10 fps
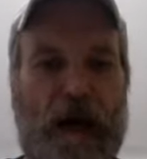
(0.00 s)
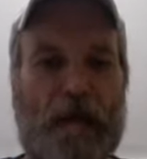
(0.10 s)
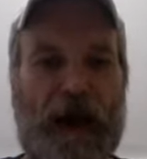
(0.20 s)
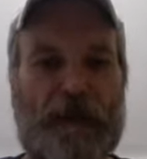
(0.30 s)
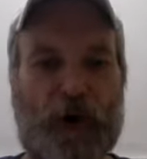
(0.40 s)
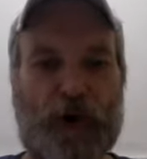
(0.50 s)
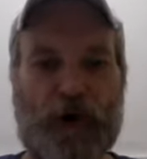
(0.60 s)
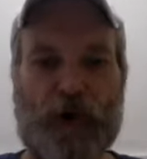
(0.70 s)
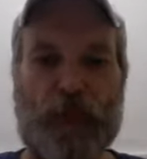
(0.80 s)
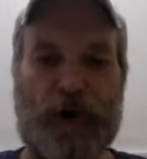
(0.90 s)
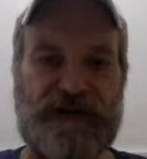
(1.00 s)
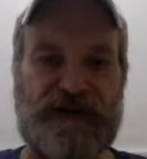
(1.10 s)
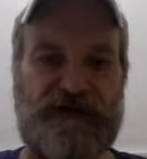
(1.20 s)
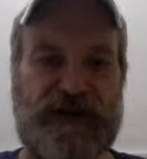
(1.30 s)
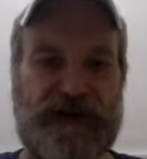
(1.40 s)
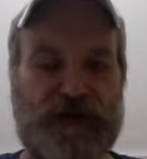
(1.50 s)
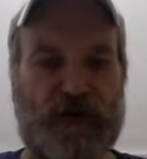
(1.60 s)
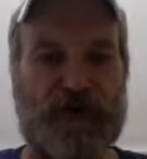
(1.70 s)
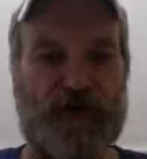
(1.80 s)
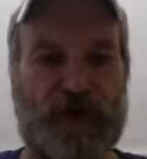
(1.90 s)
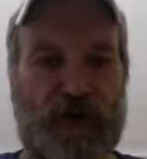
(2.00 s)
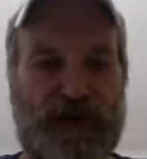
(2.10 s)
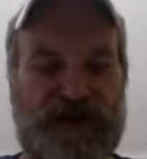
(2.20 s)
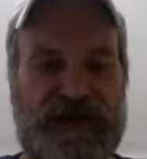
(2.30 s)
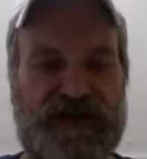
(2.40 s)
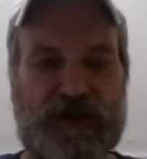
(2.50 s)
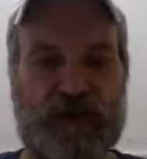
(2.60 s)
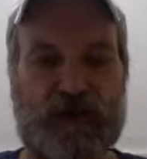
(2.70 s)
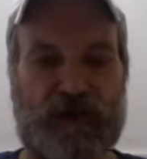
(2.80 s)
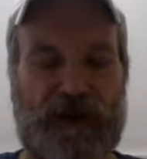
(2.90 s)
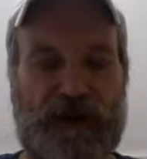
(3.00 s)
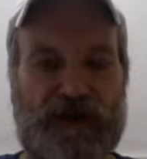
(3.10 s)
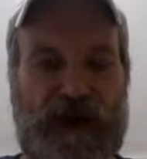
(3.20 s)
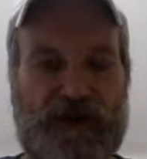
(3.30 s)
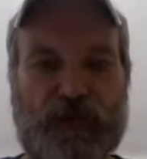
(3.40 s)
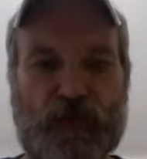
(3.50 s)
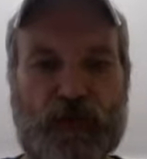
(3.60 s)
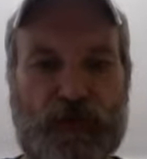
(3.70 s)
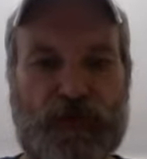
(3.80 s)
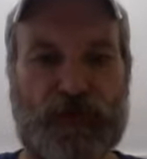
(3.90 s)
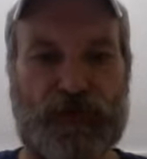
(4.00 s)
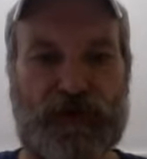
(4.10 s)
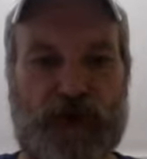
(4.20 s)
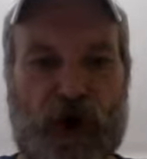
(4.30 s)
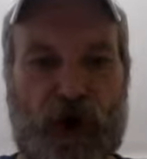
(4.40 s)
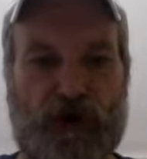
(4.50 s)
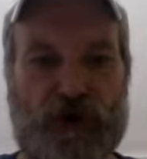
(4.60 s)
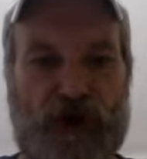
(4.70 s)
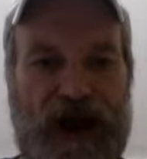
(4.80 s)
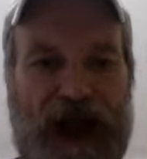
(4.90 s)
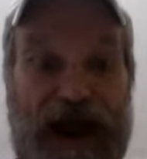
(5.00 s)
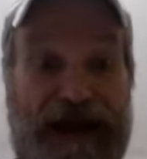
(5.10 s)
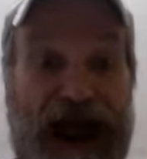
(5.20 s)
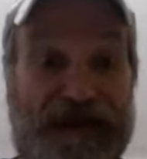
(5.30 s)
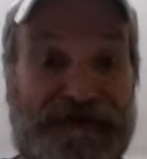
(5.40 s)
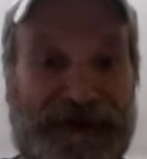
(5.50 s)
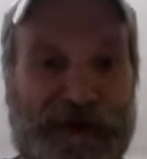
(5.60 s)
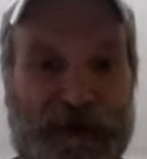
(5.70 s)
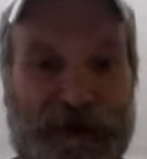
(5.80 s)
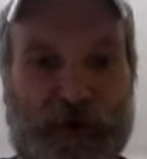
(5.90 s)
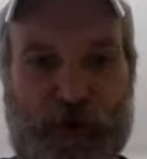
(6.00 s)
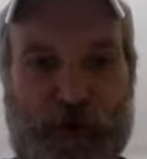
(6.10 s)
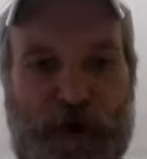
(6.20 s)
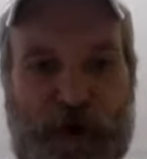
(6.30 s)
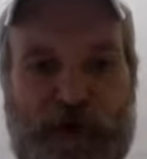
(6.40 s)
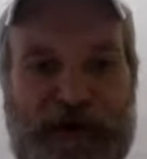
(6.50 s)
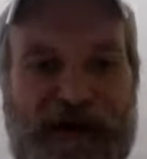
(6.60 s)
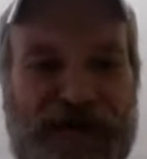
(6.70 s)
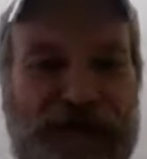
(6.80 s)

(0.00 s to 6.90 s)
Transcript: My program, where it deviates, first of all, it's asimilar that it's absolutely free of charge. I have a computer. I don't have